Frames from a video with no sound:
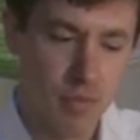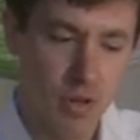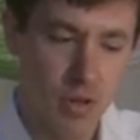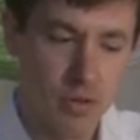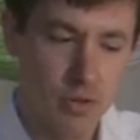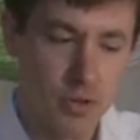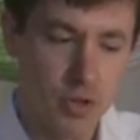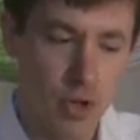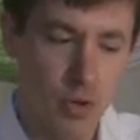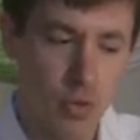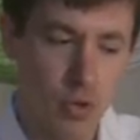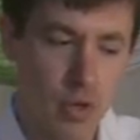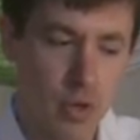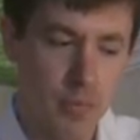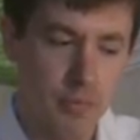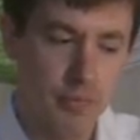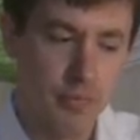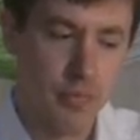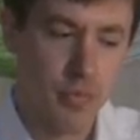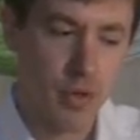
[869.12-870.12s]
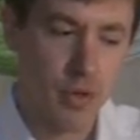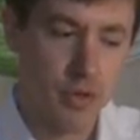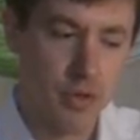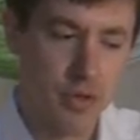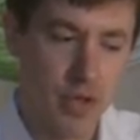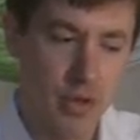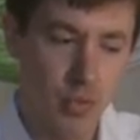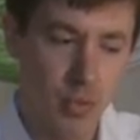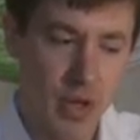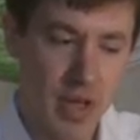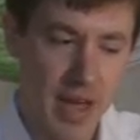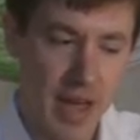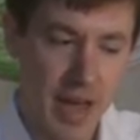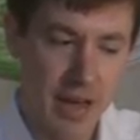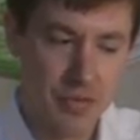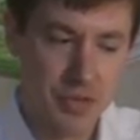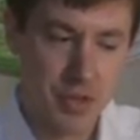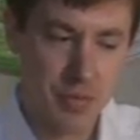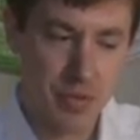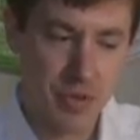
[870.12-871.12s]
So, did we
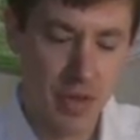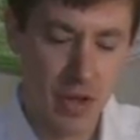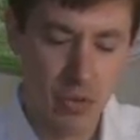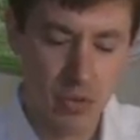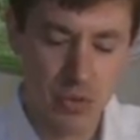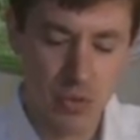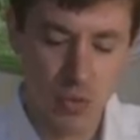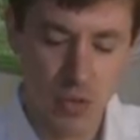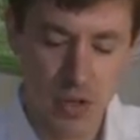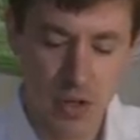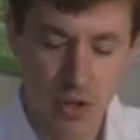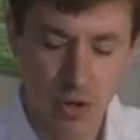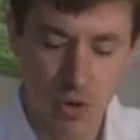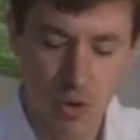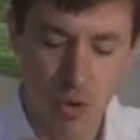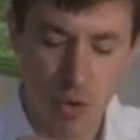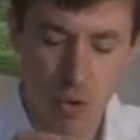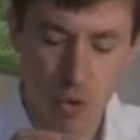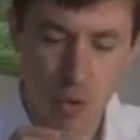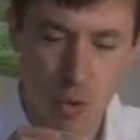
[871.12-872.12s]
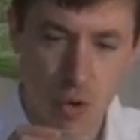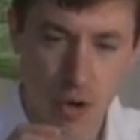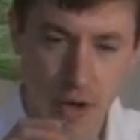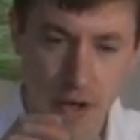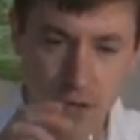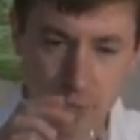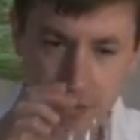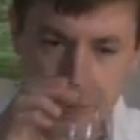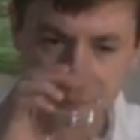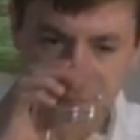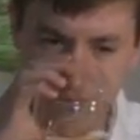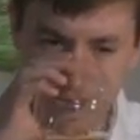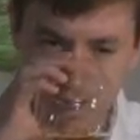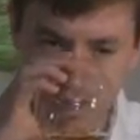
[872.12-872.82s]
have something that was really orchid?